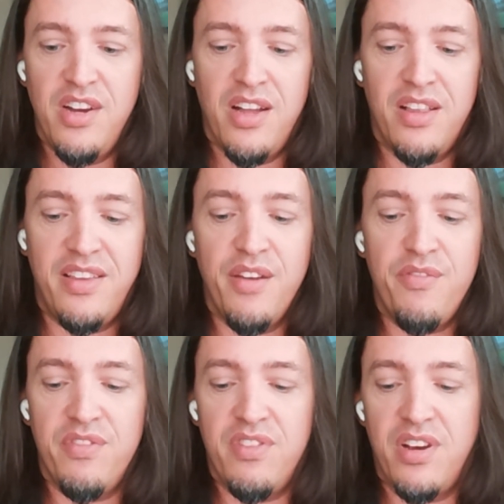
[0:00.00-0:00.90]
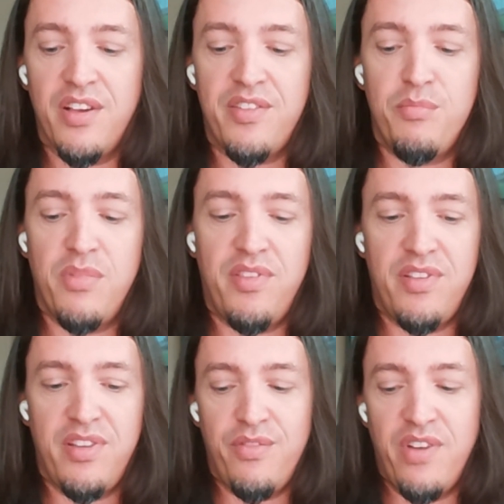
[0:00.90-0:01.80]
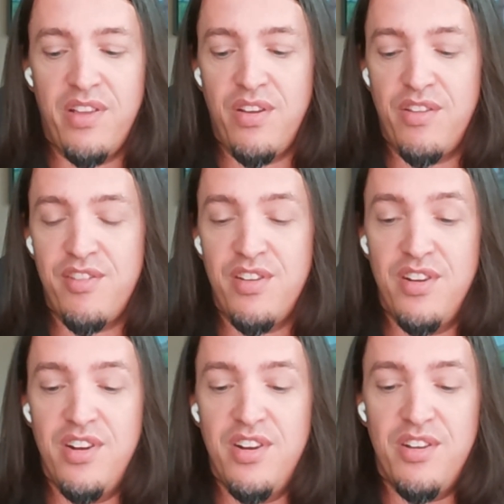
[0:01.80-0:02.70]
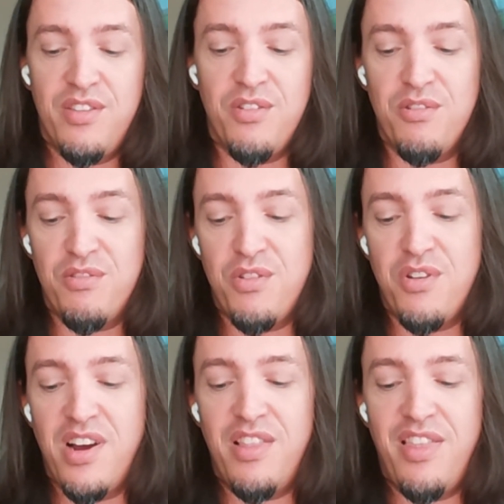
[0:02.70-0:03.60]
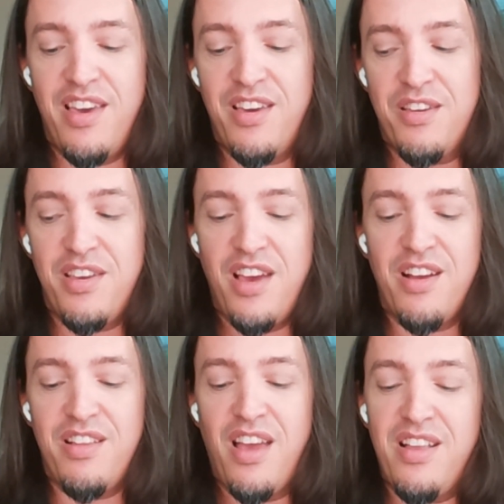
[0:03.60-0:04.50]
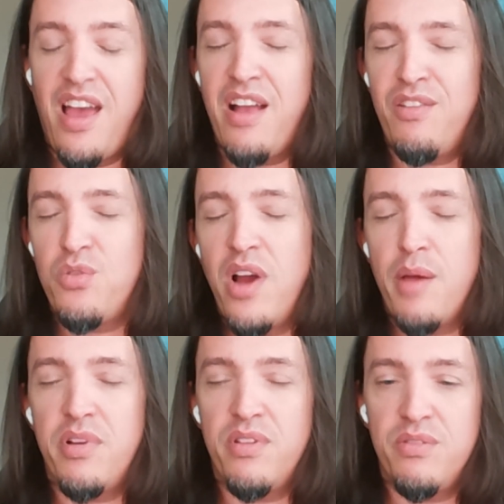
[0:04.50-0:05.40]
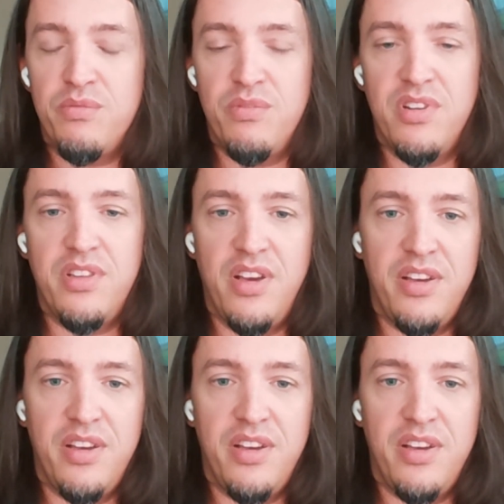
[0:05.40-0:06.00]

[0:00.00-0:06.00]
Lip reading: and given the customers this advantage. So I think, yeah, it had to happen one day.